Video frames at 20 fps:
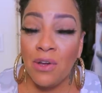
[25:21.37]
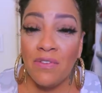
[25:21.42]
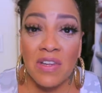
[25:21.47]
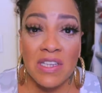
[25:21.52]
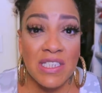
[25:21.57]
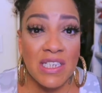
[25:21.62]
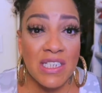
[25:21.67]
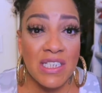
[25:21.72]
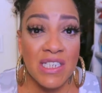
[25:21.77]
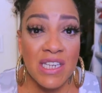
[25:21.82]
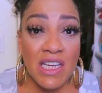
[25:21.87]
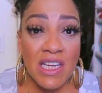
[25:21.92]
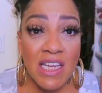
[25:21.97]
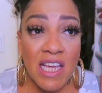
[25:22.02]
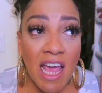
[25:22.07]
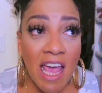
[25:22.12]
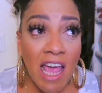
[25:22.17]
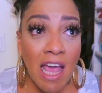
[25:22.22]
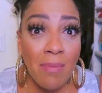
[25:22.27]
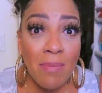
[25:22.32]
know if it's the dick
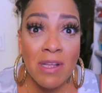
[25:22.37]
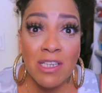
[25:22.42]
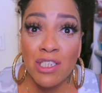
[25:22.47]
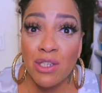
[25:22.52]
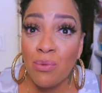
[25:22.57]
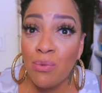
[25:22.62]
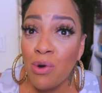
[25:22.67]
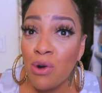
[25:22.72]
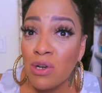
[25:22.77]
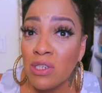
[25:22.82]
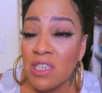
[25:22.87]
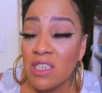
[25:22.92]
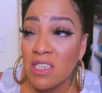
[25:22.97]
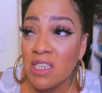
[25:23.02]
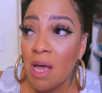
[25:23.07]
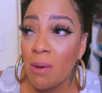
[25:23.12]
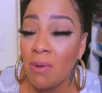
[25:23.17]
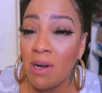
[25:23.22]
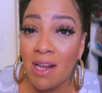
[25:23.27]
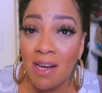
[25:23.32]
game, it's the words that's
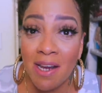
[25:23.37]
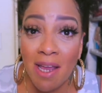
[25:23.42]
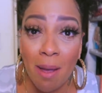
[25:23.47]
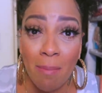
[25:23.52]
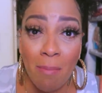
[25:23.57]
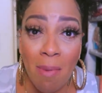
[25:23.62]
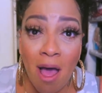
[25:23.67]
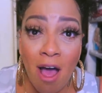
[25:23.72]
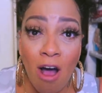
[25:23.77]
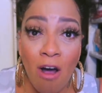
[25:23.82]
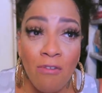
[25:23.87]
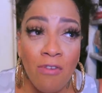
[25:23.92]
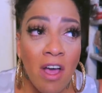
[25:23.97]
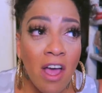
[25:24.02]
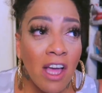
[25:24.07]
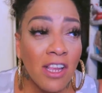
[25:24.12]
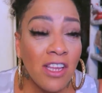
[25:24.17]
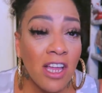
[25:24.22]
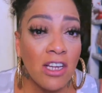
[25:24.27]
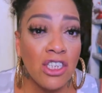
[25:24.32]
coming out of their mouth,
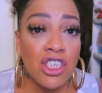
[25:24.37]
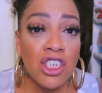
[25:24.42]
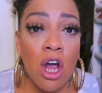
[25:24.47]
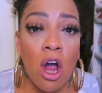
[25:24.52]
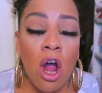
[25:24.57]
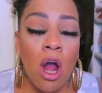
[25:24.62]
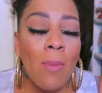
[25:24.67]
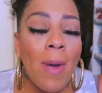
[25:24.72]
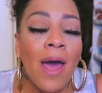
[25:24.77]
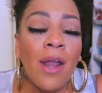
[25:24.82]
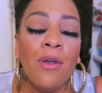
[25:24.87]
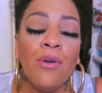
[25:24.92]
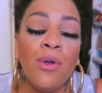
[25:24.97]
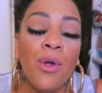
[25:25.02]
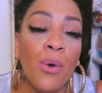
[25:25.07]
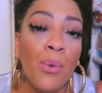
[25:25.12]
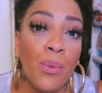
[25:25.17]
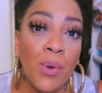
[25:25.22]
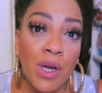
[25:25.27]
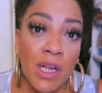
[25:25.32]
their charm. I don't
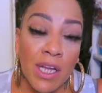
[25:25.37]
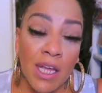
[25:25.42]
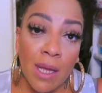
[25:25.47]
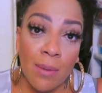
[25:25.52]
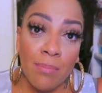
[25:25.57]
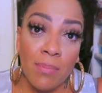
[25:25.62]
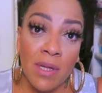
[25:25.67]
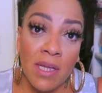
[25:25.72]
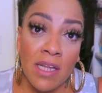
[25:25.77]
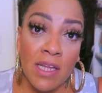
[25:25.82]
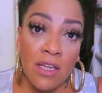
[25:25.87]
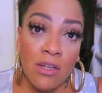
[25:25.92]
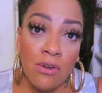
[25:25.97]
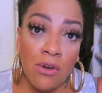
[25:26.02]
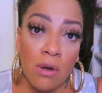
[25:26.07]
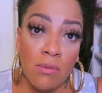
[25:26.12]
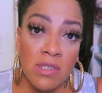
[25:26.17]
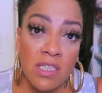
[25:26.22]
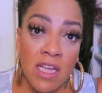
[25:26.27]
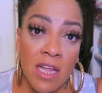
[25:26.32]
know what it can be. You
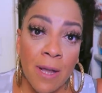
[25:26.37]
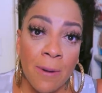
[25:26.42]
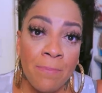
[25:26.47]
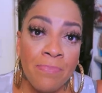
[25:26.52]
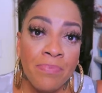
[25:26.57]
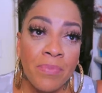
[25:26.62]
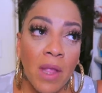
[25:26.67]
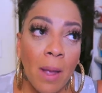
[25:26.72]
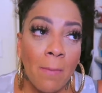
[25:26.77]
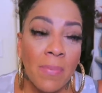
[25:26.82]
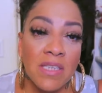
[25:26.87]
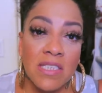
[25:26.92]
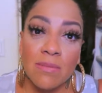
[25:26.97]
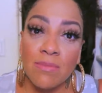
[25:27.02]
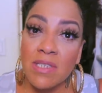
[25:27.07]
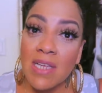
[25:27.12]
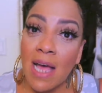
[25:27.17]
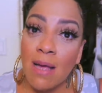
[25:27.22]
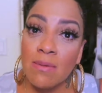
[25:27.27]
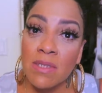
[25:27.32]
you know what I'm saying? But
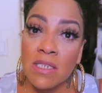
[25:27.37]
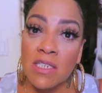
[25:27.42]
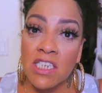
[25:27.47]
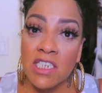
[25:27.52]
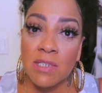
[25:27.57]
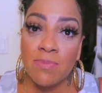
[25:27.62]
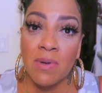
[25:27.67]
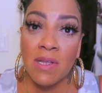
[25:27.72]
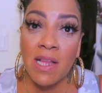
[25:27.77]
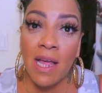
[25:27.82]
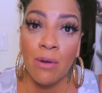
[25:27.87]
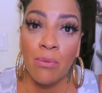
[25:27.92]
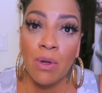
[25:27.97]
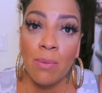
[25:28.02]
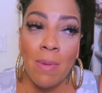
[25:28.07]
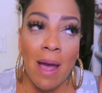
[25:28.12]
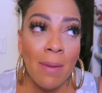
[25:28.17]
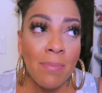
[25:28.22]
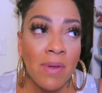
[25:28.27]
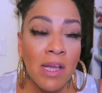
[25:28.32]
sometimes it just be like
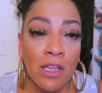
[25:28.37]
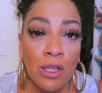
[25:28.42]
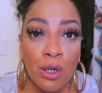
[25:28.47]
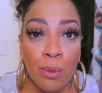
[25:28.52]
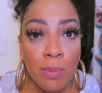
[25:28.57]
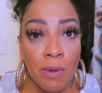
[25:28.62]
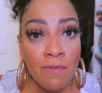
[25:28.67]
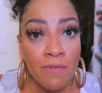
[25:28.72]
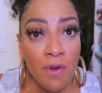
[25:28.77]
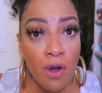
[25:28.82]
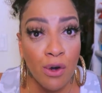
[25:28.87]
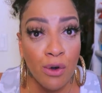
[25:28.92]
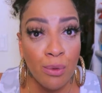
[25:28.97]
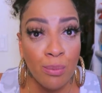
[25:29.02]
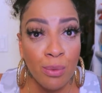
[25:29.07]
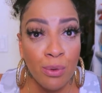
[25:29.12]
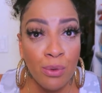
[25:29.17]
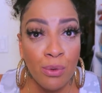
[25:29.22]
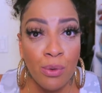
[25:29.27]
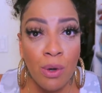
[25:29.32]
we might be a little bit
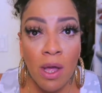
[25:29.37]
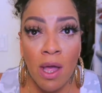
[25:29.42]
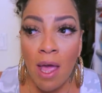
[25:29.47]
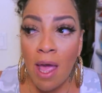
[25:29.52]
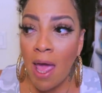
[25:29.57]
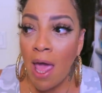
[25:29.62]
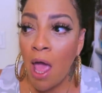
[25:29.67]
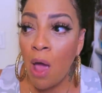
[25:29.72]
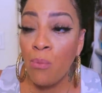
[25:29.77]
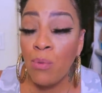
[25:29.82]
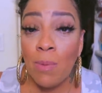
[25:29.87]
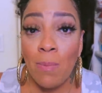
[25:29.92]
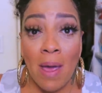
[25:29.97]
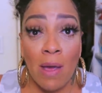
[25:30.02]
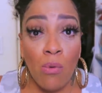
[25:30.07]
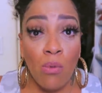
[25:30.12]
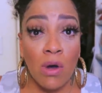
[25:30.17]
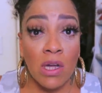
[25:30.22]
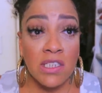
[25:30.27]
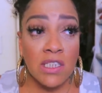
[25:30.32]
vulnerable and we
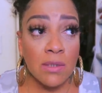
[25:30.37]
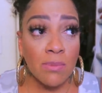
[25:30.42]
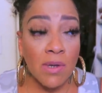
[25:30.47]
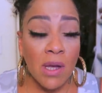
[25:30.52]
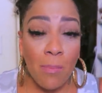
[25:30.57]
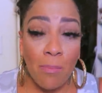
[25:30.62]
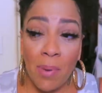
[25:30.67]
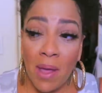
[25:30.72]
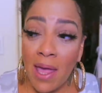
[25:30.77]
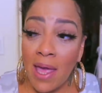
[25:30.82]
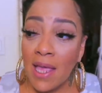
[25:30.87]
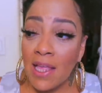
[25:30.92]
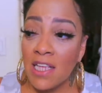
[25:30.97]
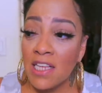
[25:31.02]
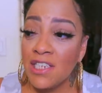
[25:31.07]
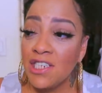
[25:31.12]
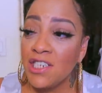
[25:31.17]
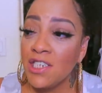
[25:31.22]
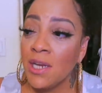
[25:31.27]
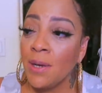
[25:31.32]
may want some
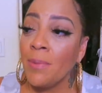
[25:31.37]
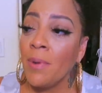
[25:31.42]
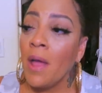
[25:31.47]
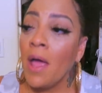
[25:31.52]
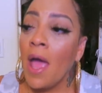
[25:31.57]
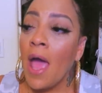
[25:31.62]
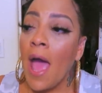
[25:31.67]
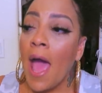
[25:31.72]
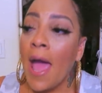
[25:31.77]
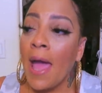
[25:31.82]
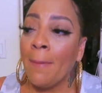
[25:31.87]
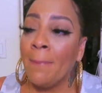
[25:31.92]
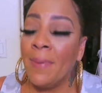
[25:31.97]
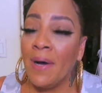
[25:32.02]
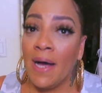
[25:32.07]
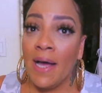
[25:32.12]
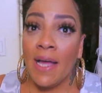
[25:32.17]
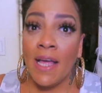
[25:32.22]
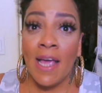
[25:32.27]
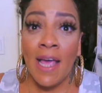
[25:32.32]
companionship.
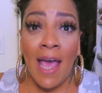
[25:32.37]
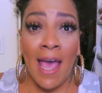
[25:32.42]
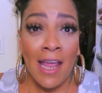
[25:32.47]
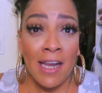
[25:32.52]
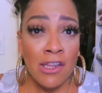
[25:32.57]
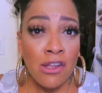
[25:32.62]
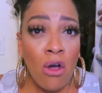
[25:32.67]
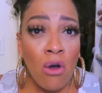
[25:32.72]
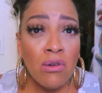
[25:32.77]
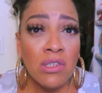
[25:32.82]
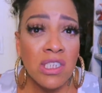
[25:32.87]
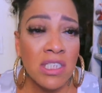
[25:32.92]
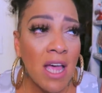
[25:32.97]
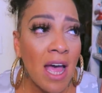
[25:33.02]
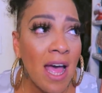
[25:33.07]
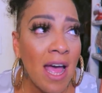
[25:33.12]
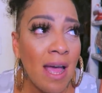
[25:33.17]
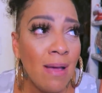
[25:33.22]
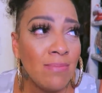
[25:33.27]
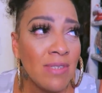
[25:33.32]
But in those
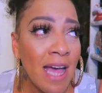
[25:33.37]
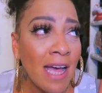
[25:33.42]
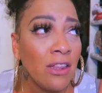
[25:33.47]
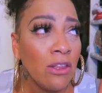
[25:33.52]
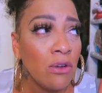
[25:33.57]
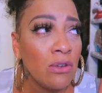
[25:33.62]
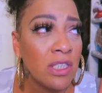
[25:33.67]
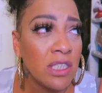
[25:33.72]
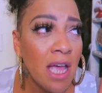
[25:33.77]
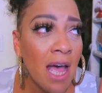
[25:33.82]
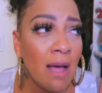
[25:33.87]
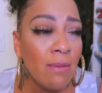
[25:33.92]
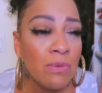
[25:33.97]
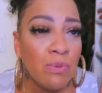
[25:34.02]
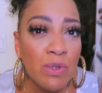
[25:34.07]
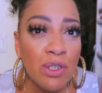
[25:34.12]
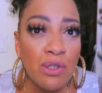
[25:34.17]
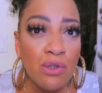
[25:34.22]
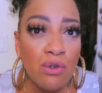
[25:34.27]
times, at those times, we